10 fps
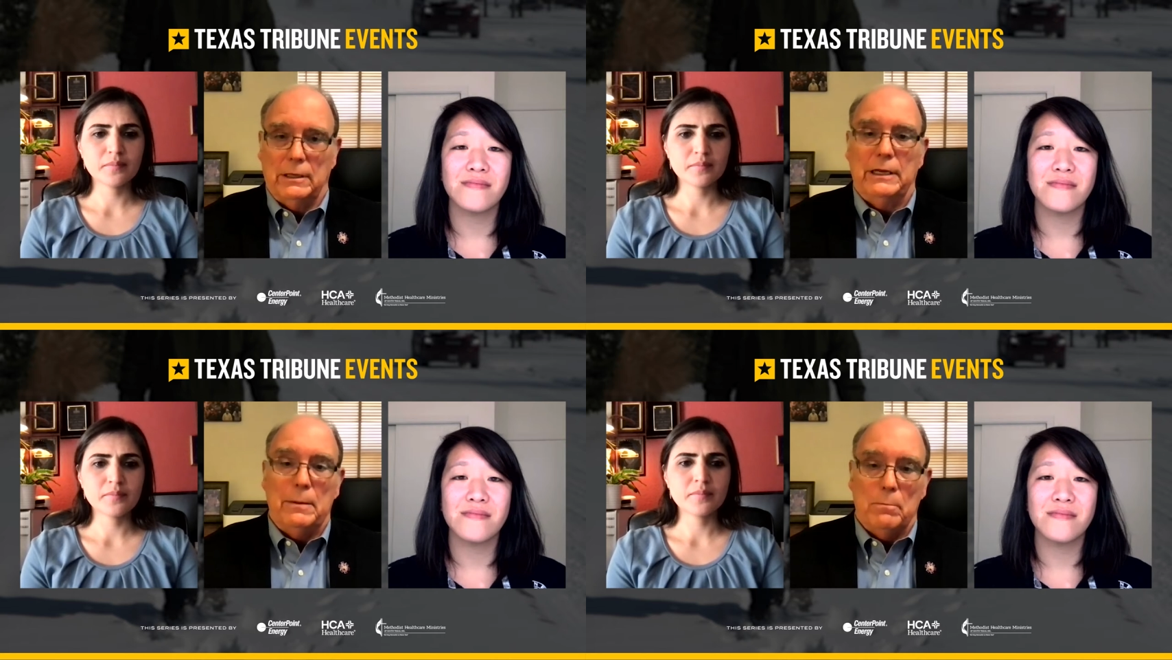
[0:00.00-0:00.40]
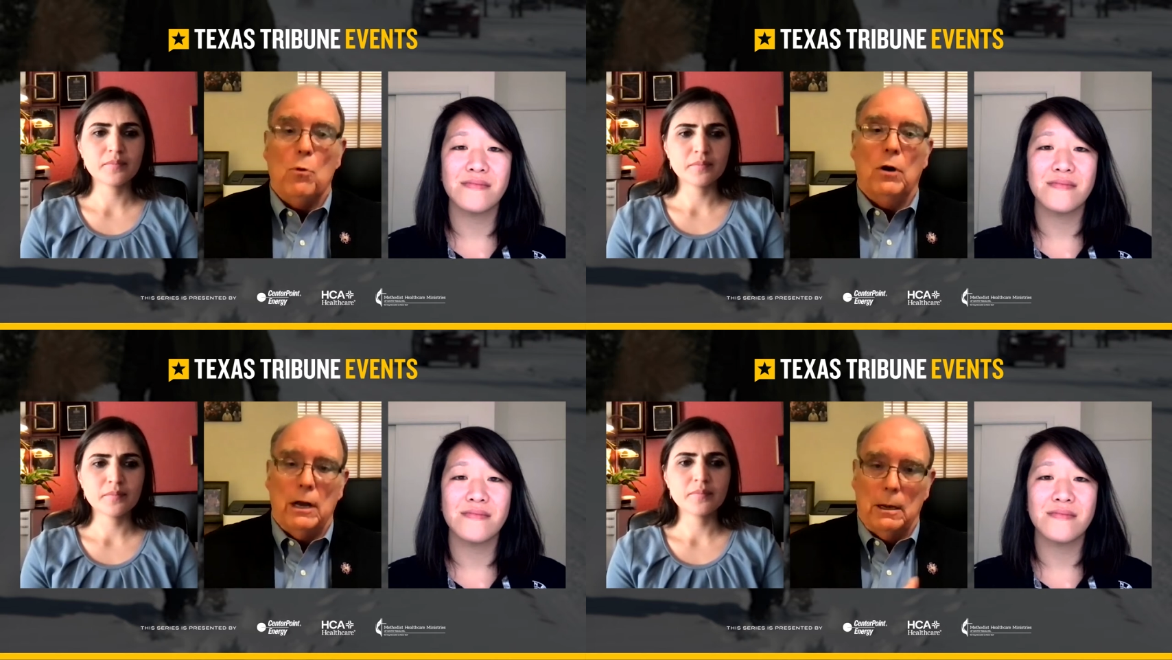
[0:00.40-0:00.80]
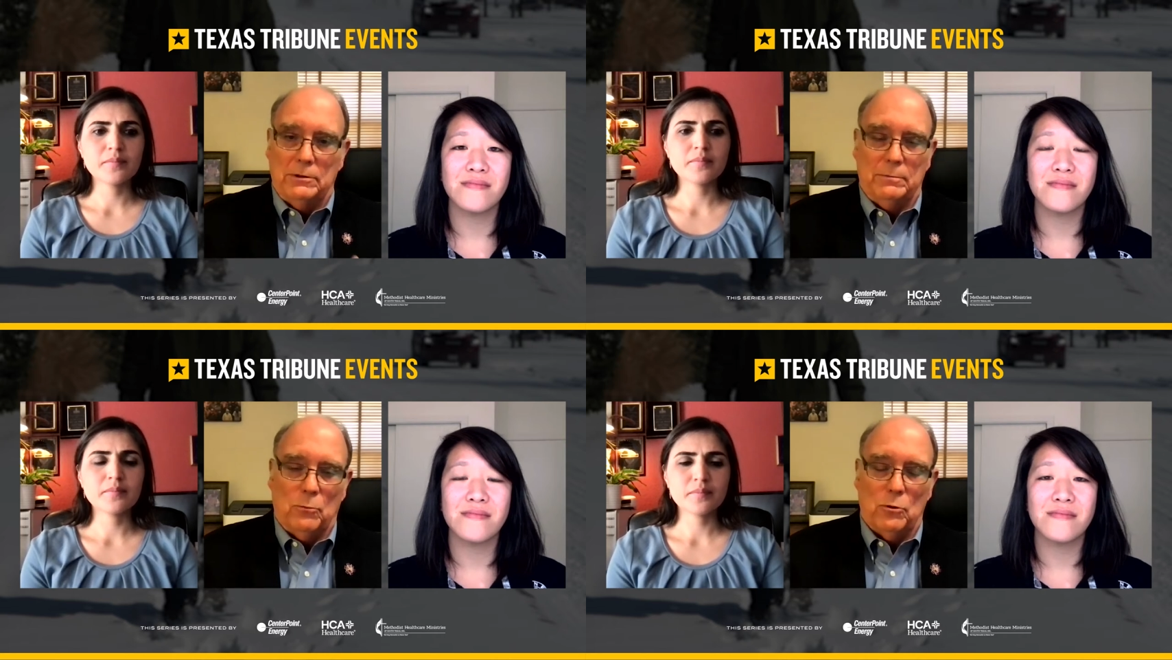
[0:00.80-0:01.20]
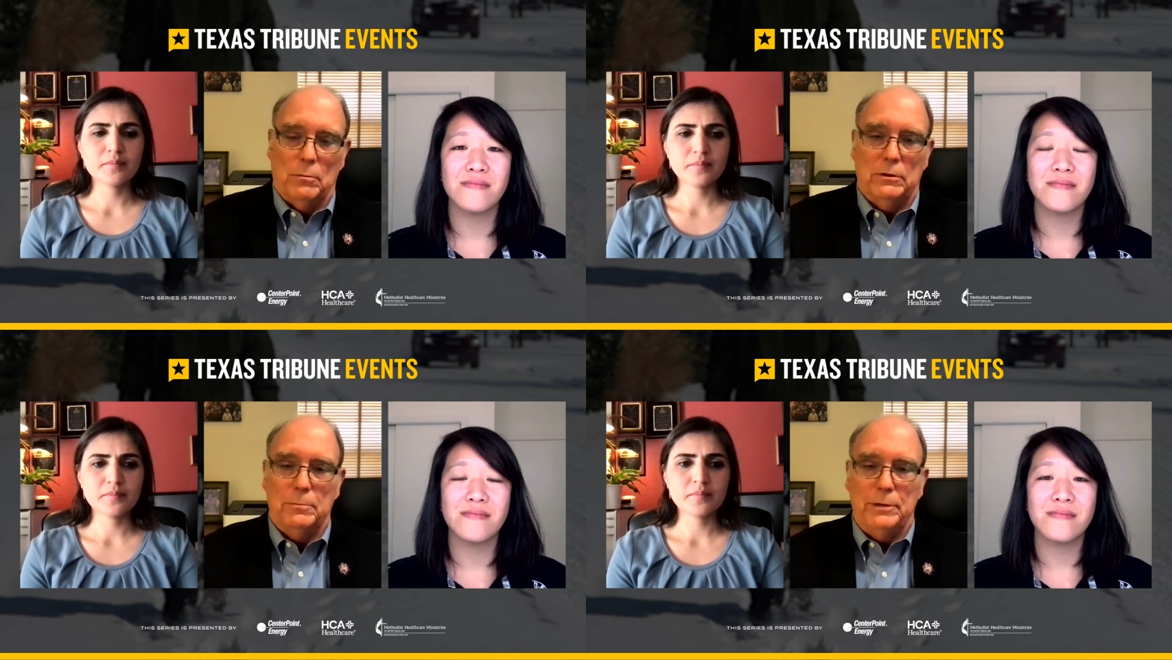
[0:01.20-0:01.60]
Speaker 1: get more help to more
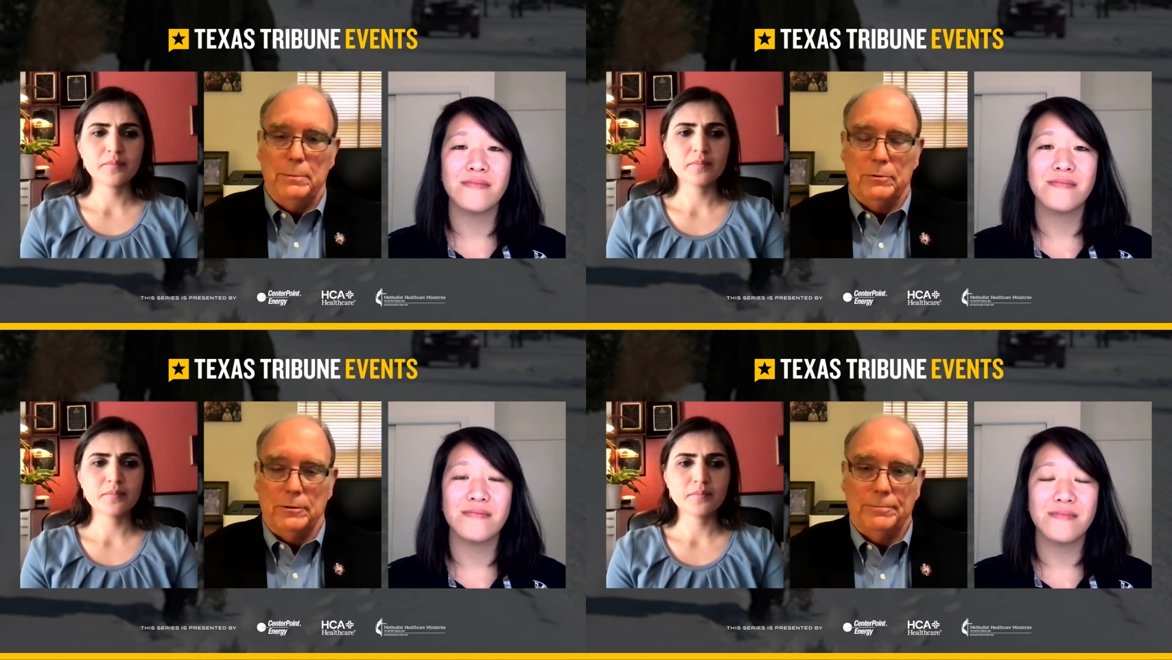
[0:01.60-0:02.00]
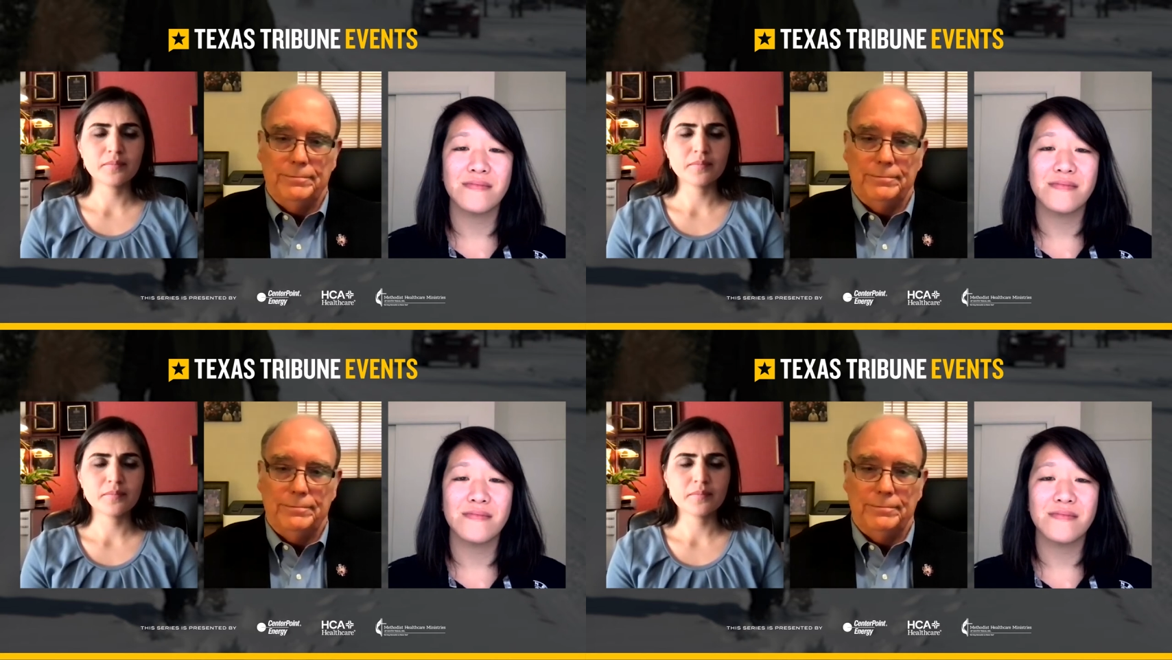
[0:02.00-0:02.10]
to people.